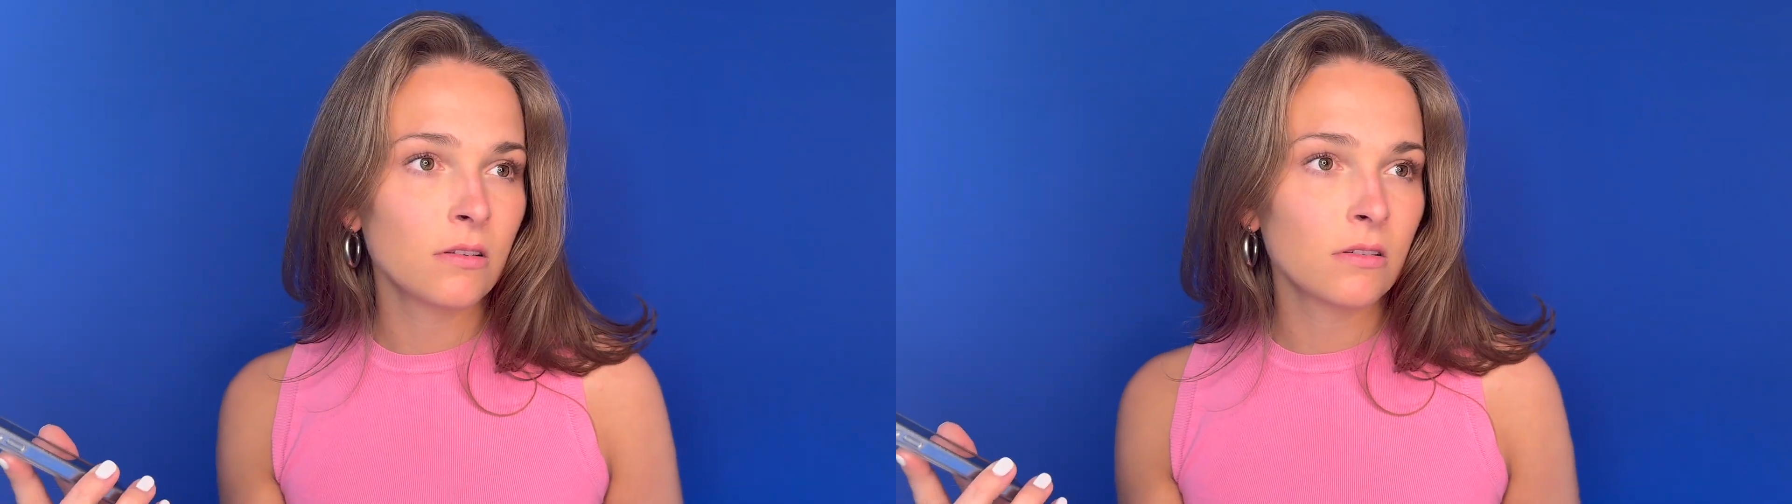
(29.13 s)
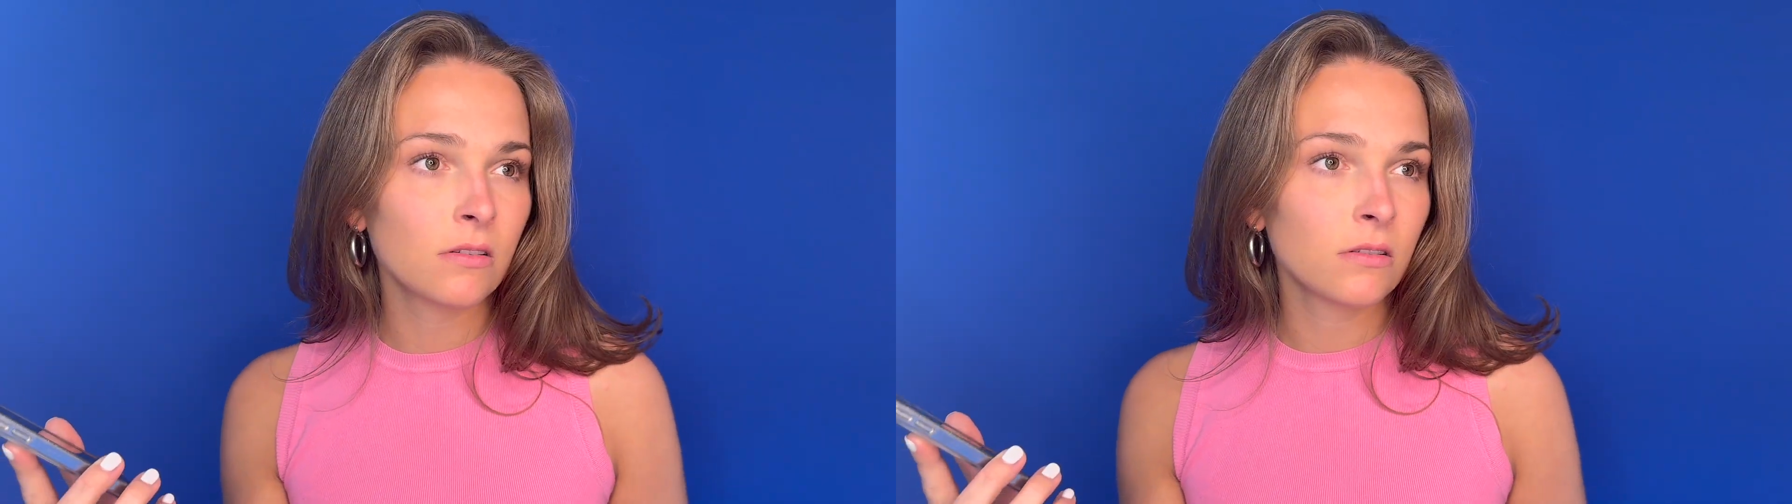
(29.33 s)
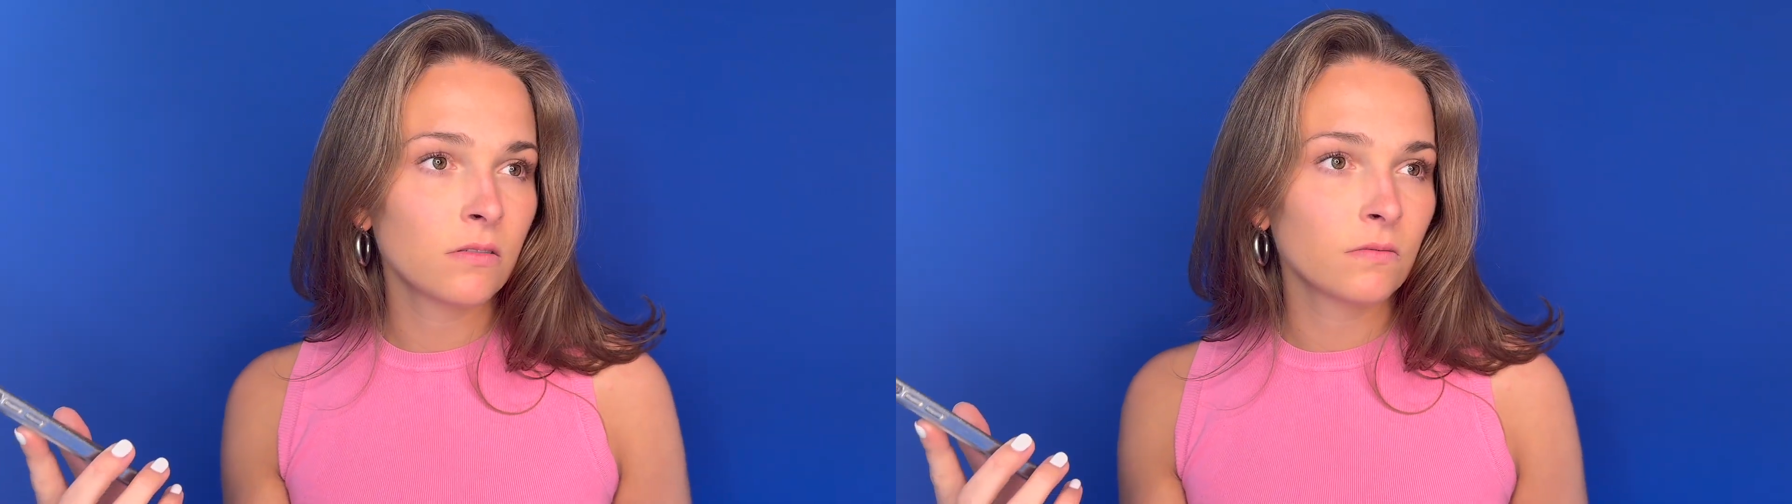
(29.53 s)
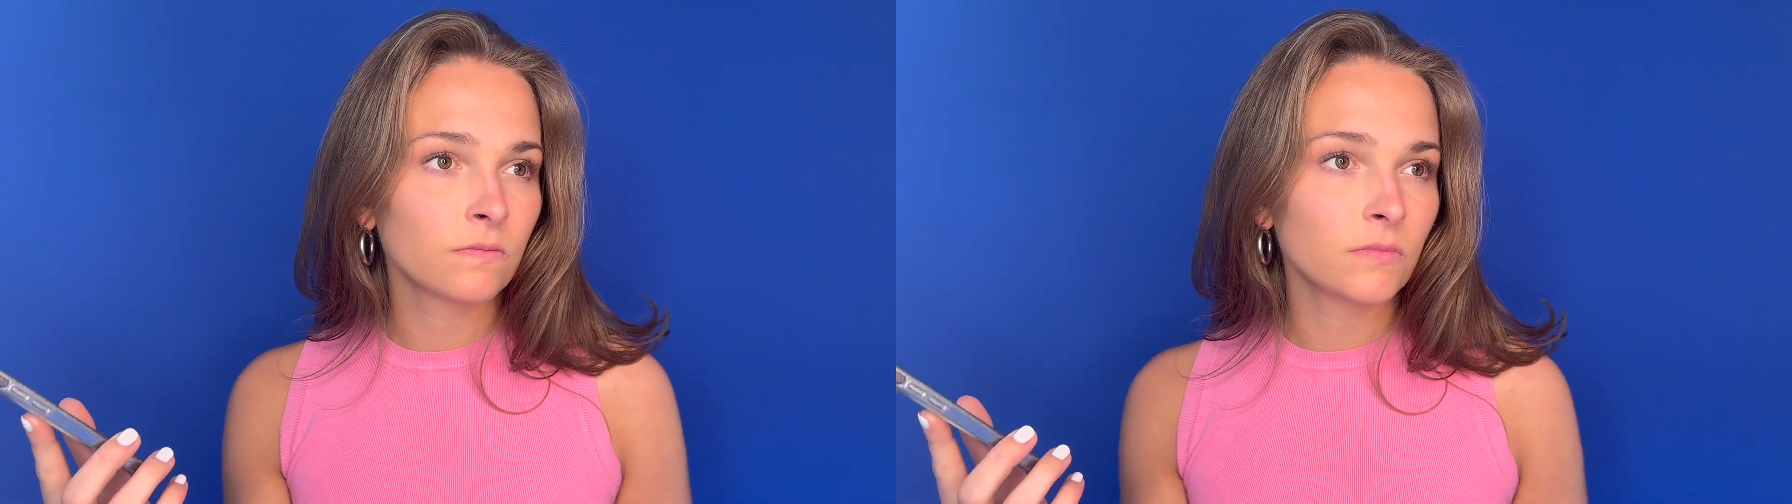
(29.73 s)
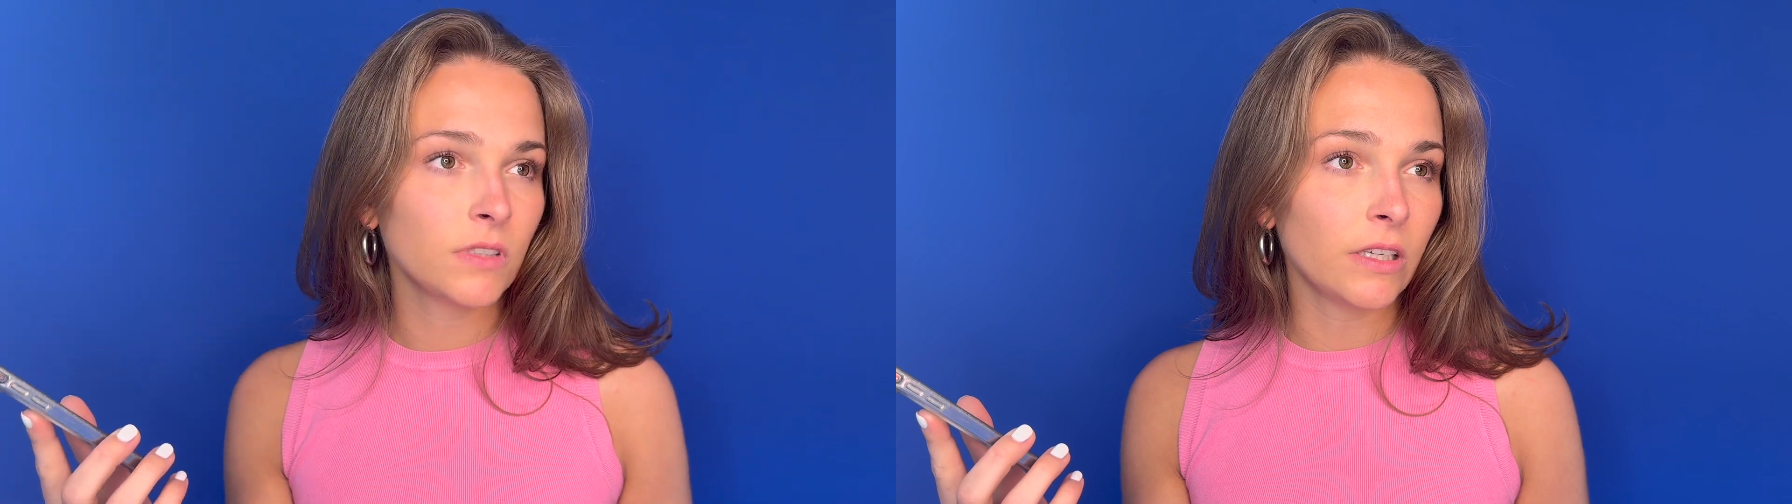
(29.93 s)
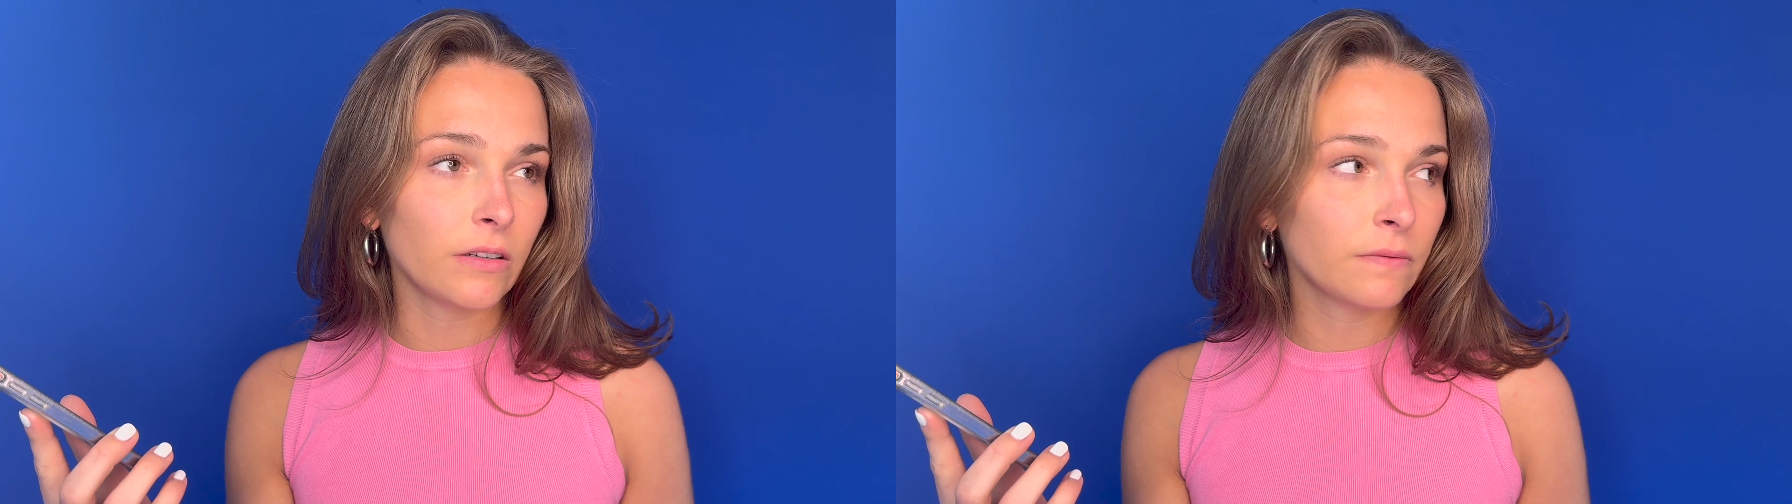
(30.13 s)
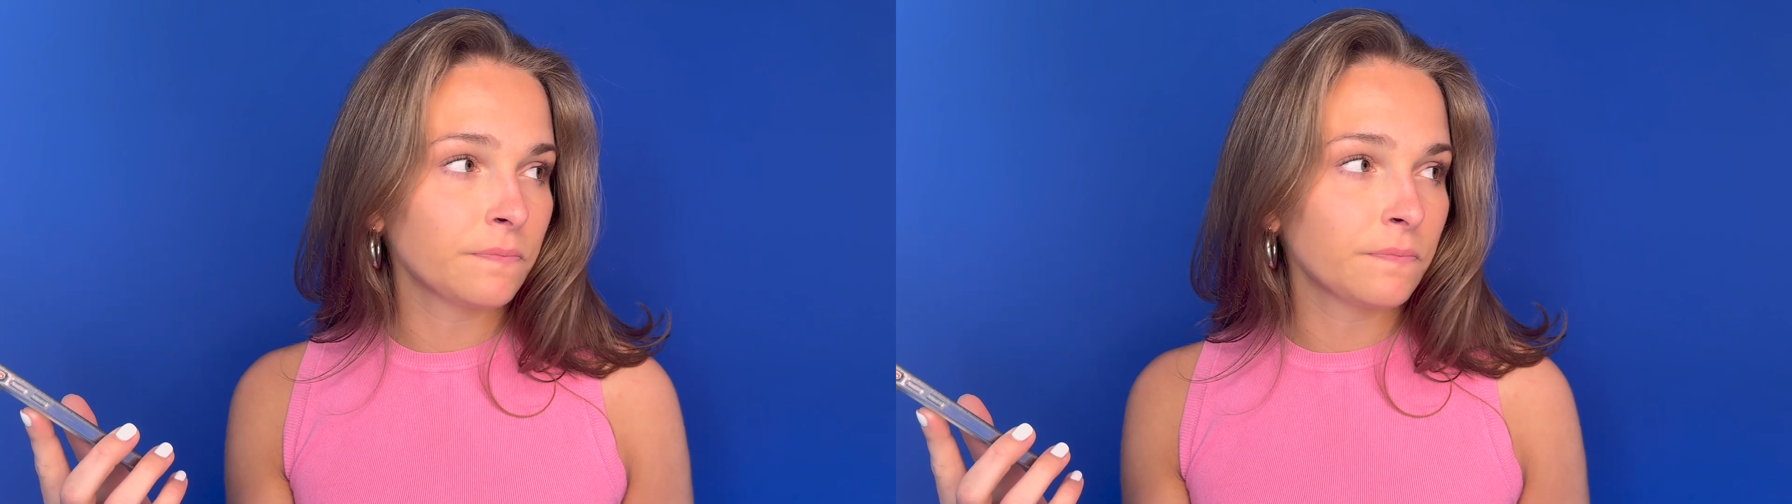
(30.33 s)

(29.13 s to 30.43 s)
Assholes. Yeah.